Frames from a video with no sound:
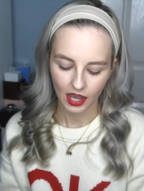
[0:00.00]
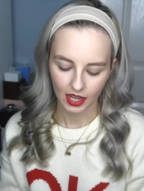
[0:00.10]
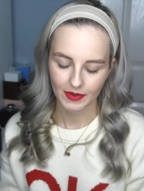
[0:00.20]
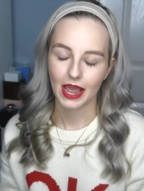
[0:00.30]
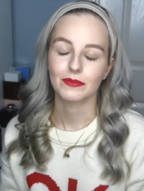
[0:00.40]

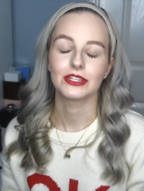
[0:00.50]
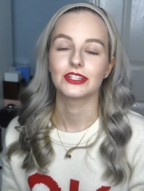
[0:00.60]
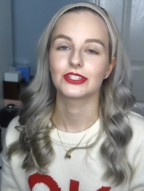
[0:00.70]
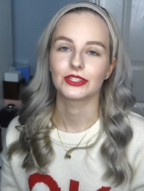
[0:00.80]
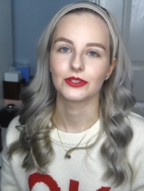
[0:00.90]
I'm happy
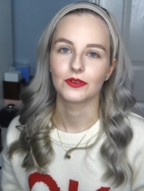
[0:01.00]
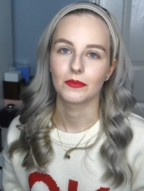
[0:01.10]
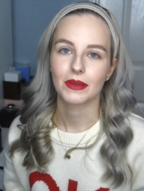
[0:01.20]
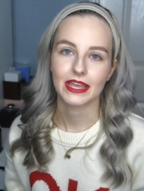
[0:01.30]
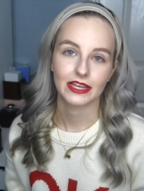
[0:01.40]
to
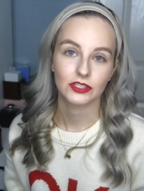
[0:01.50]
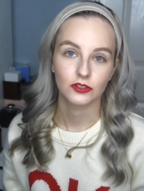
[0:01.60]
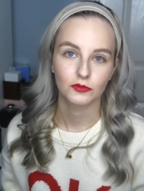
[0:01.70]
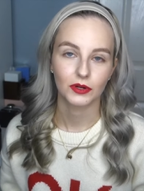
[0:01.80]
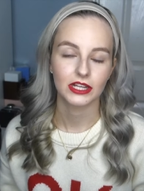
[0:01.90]
um, pay that
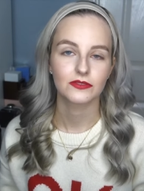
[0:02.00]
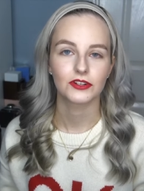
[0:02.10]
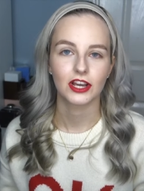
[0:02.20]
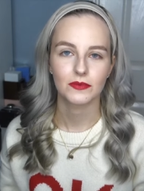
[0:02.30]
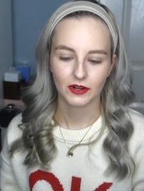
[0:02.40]
sort of price for
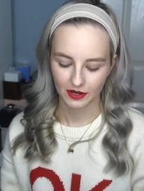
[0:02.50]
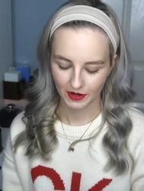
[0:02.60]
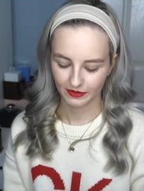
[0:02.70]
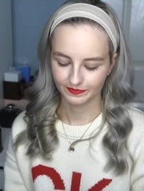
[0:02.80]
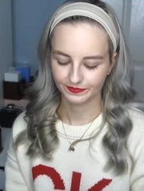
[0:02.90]
an eye primer.